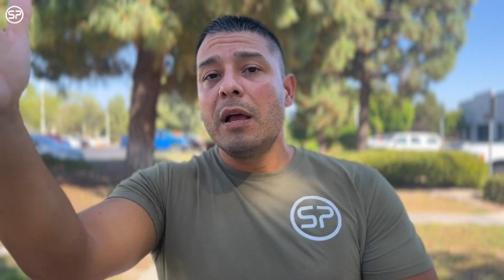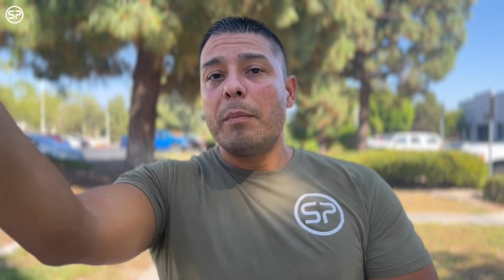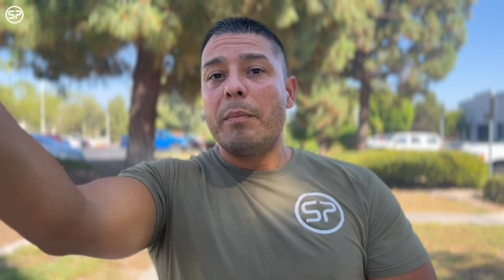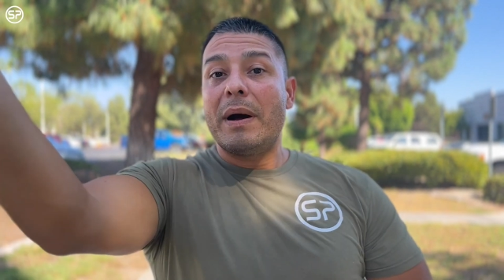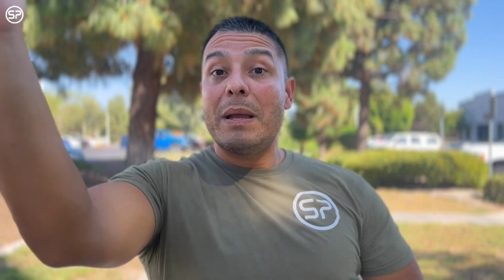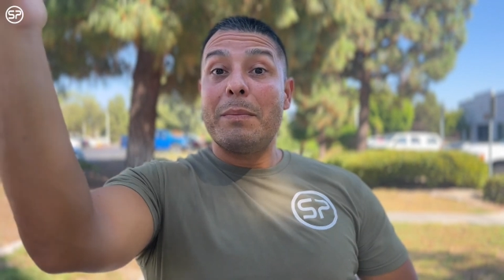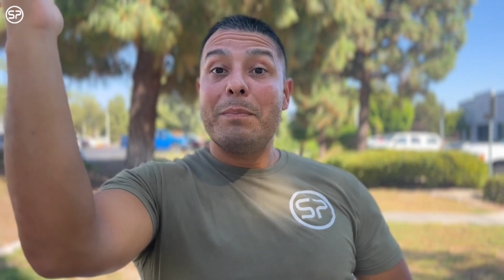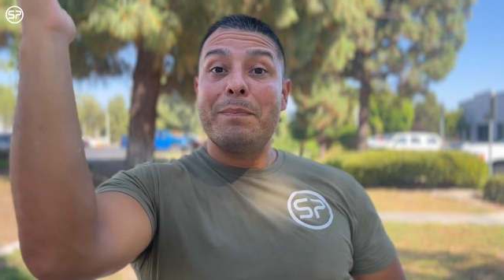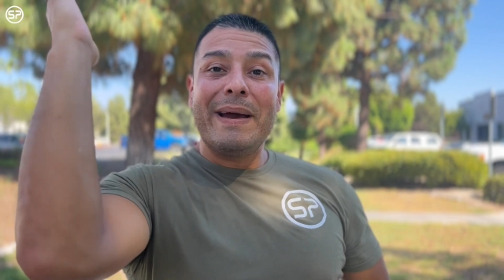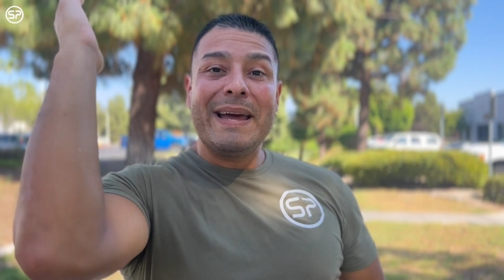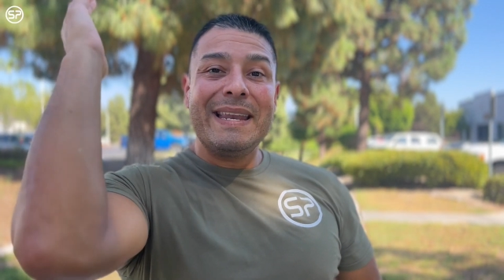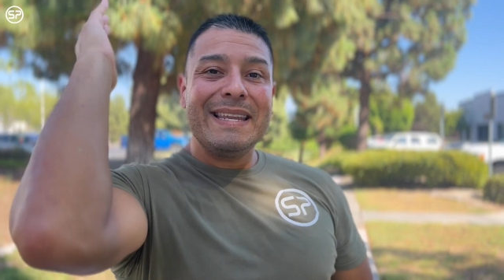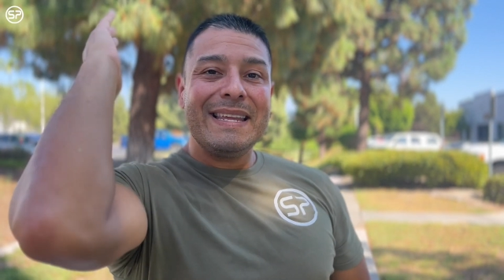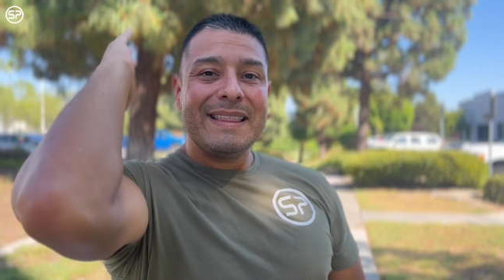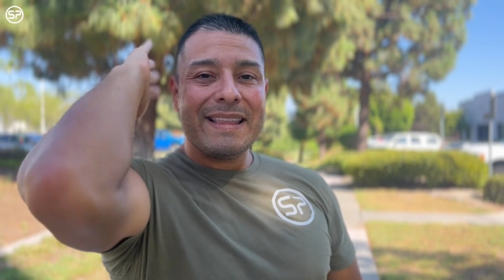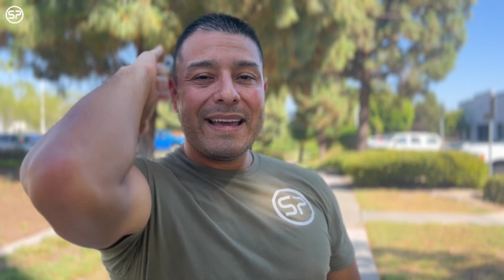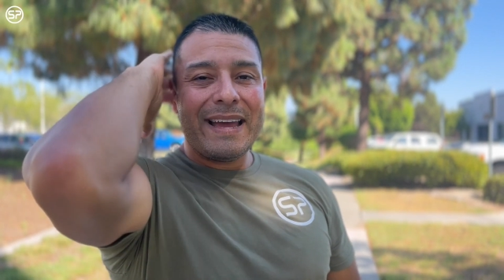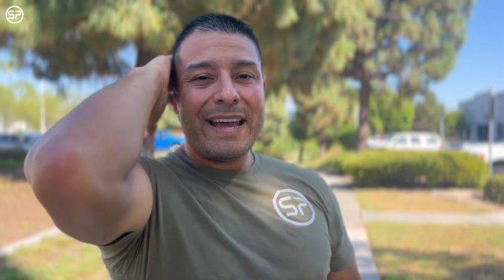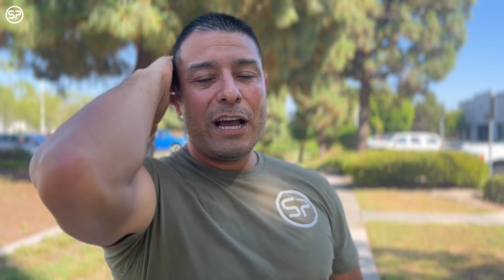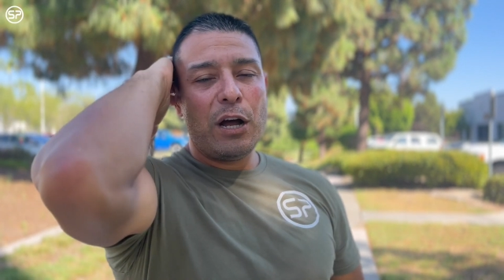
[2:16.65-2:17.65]
By
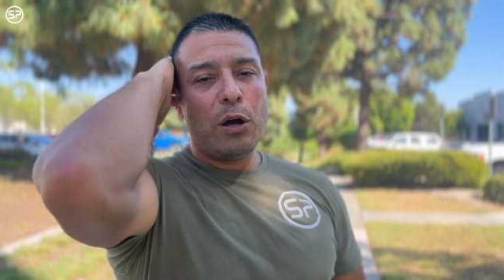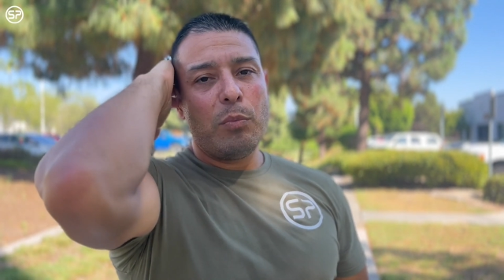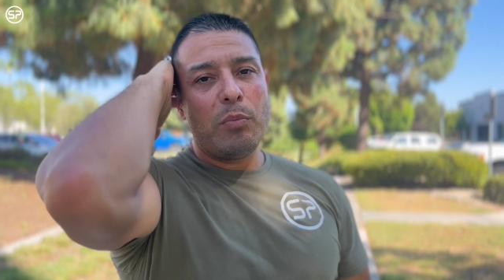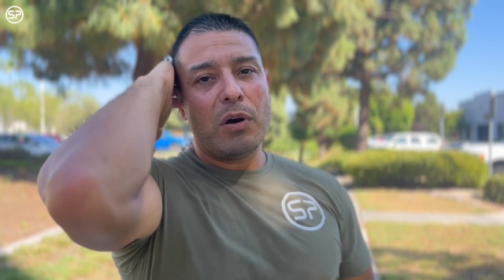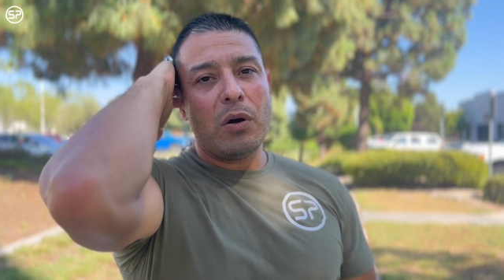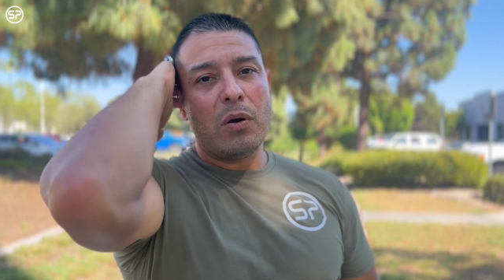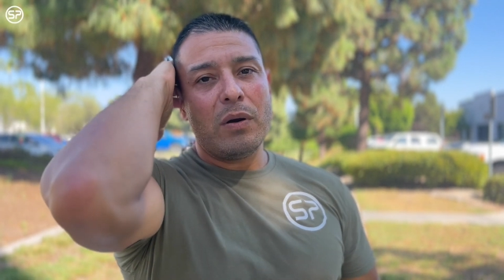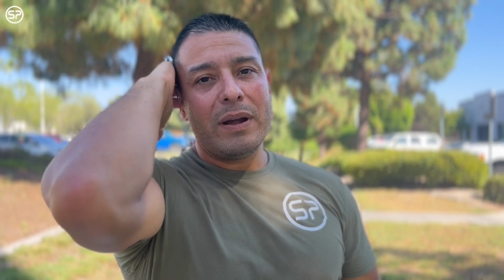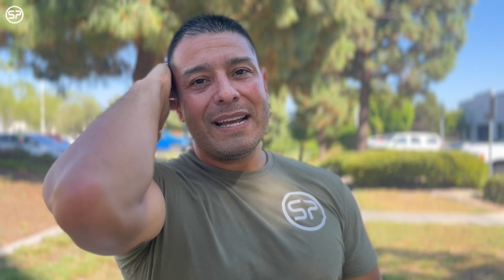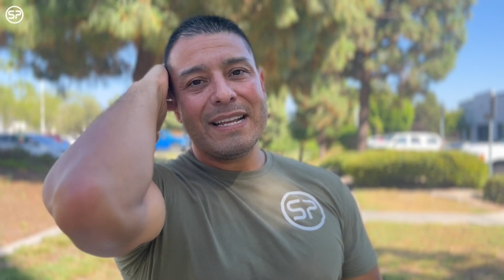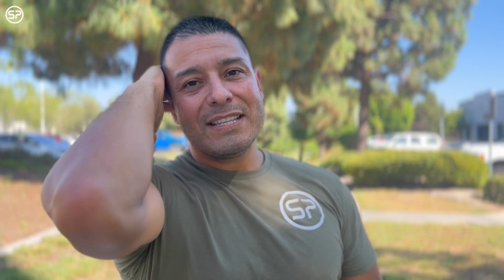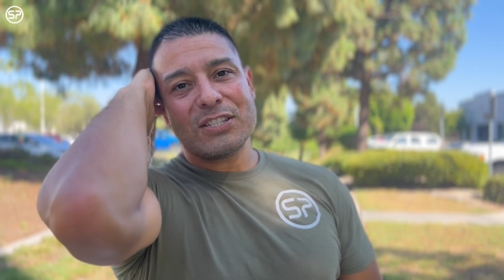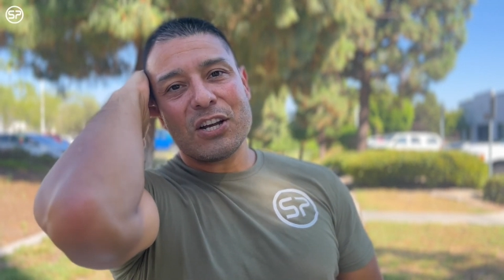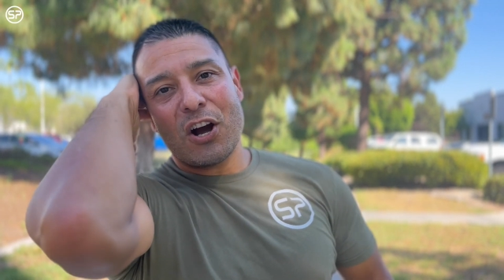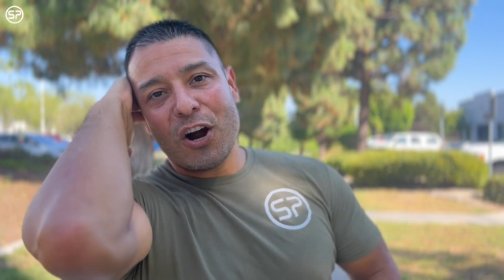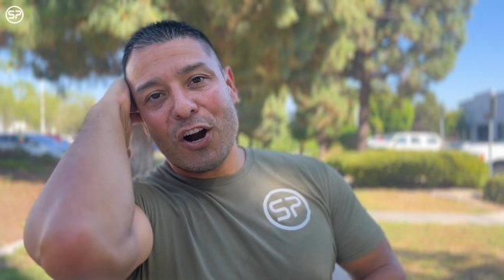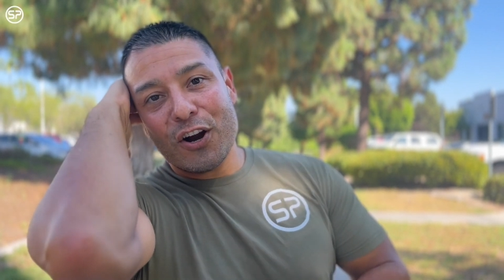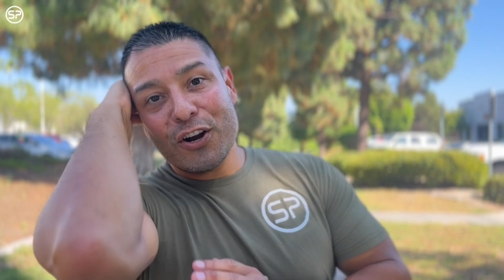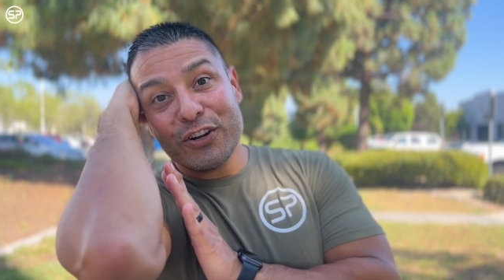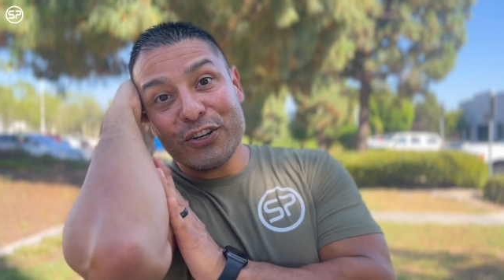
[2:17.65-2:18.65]
bending the elbow, it's
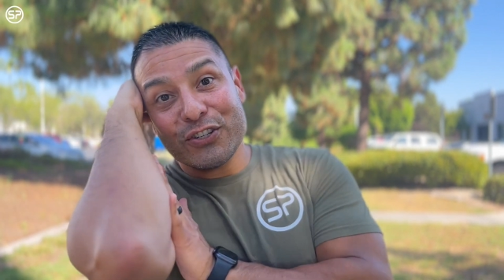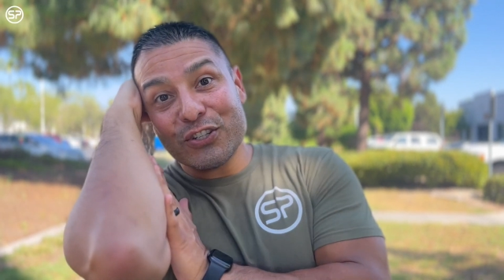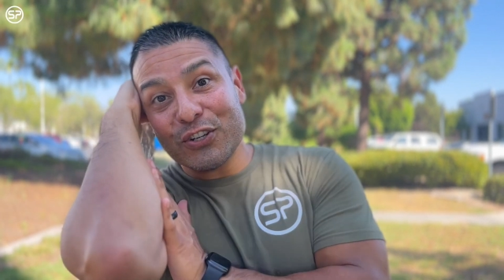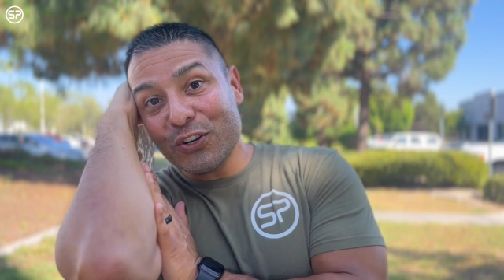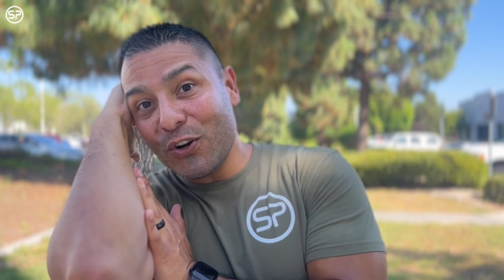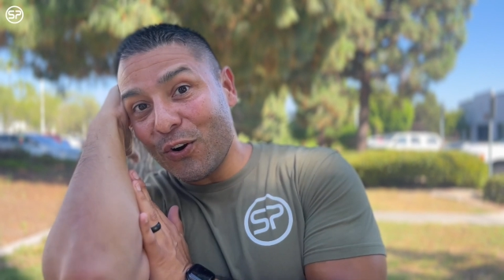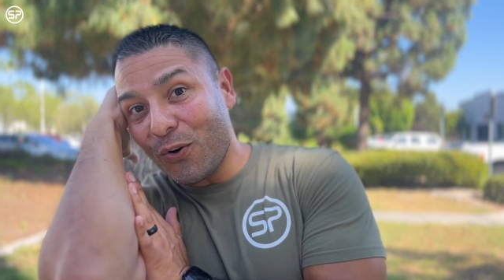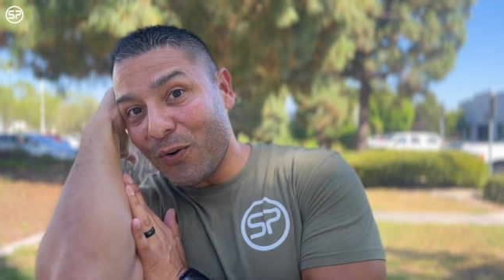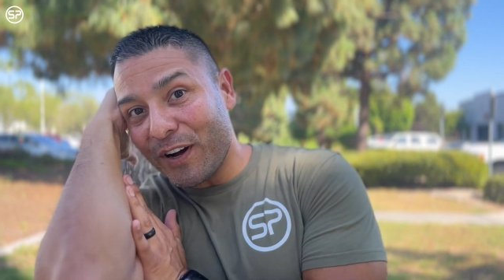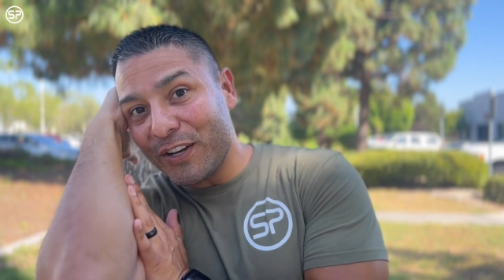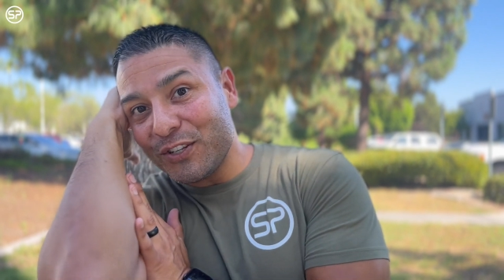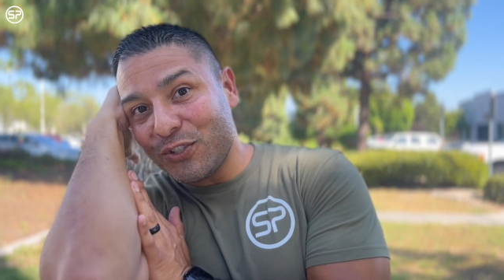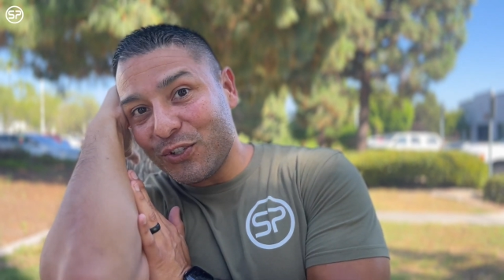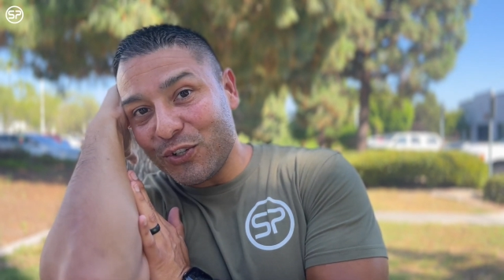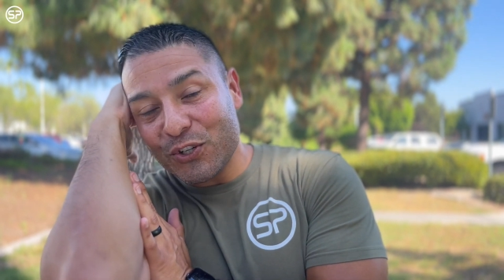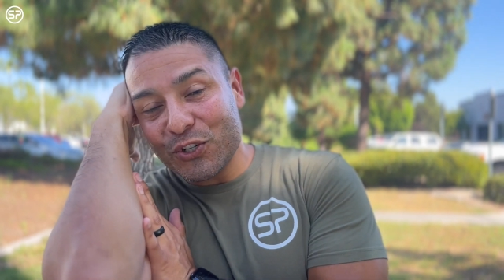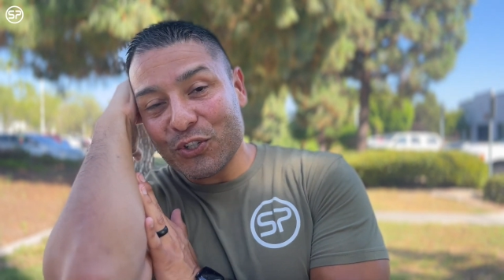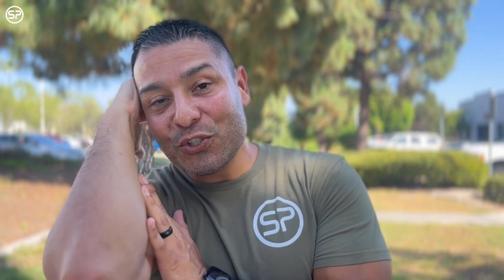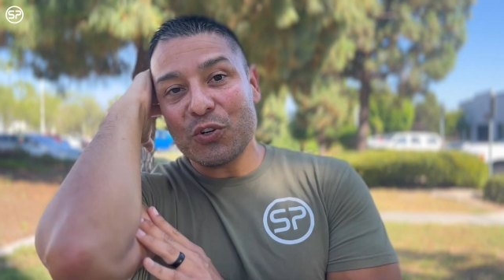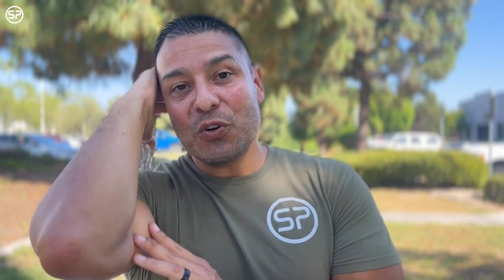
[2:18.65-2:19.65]
harder to go onto
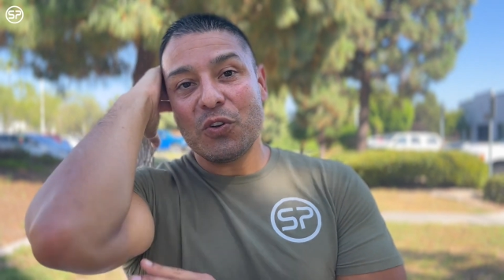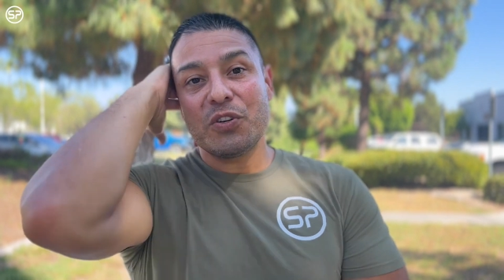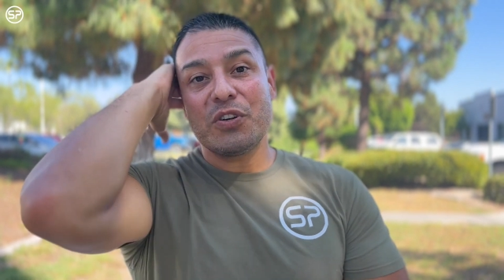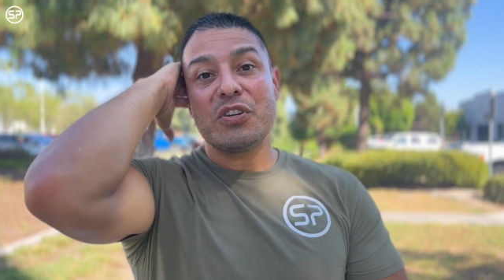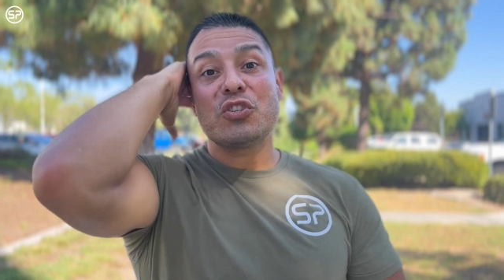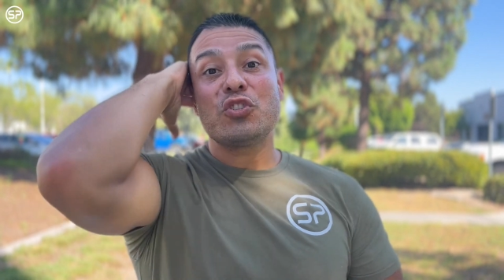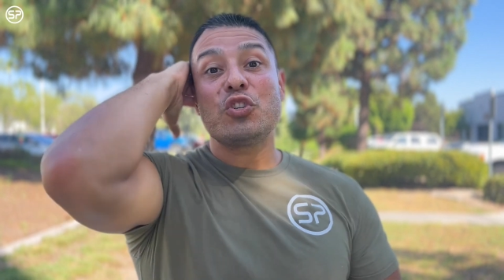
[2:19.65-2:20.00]
your shoulder,